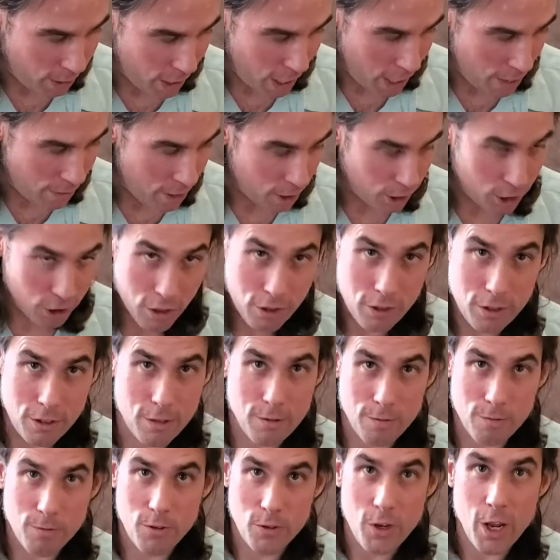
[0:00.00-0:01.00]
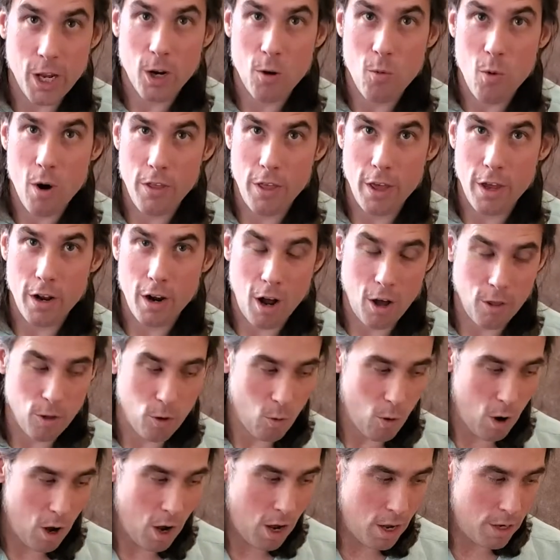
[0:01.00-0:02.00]
and then just stick with it.
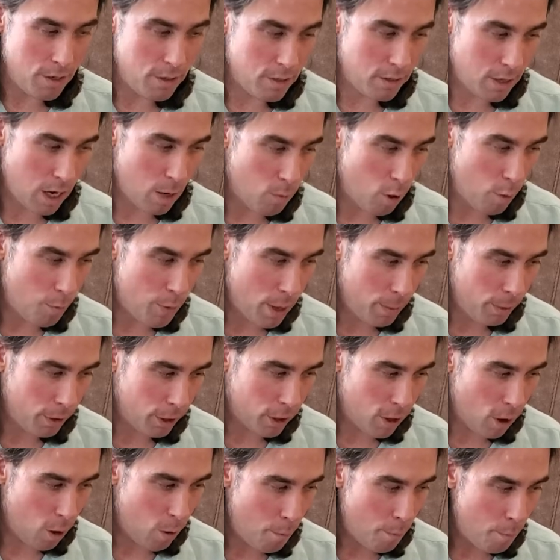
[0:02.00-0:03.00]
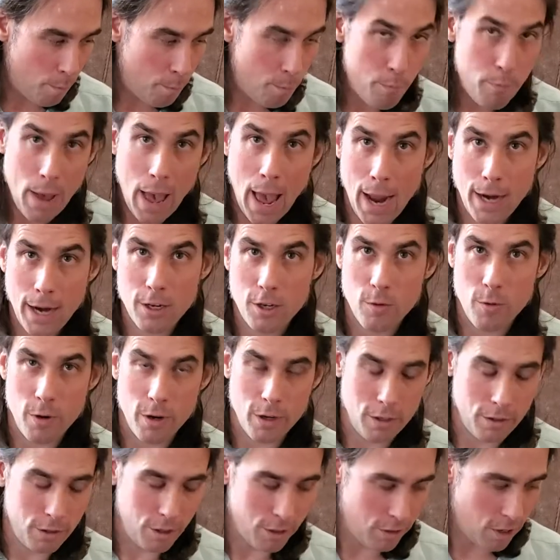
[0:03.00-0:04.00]
Otherwise, I won't be able to go back to
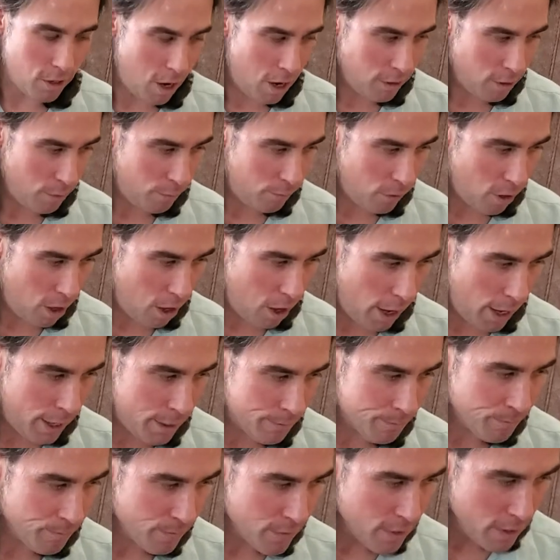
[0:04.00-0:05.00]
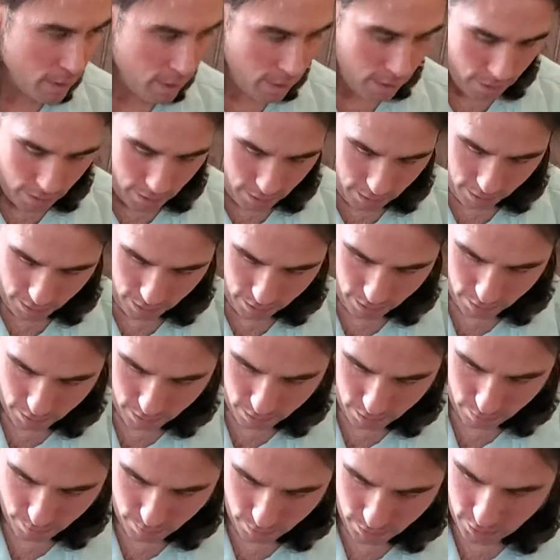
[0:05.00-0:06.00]
it just on the fly.
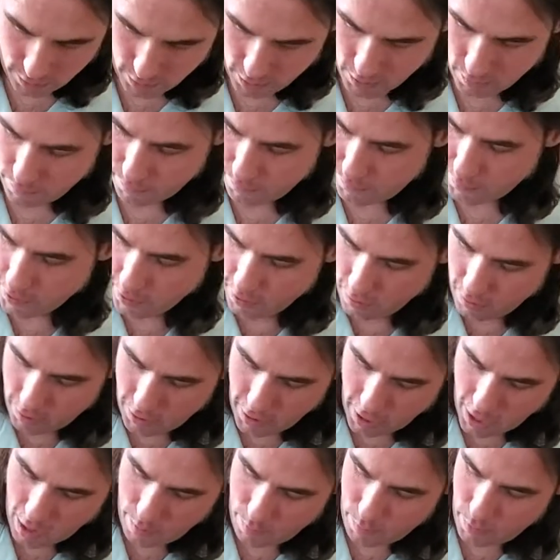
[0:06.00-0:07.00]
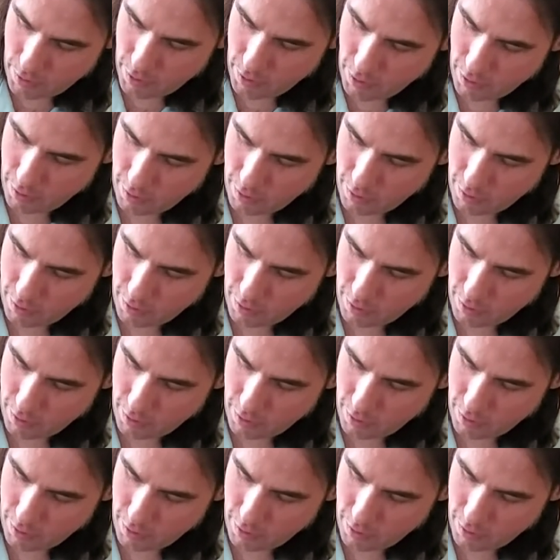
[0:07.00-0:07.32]
Let's see, finger tapping.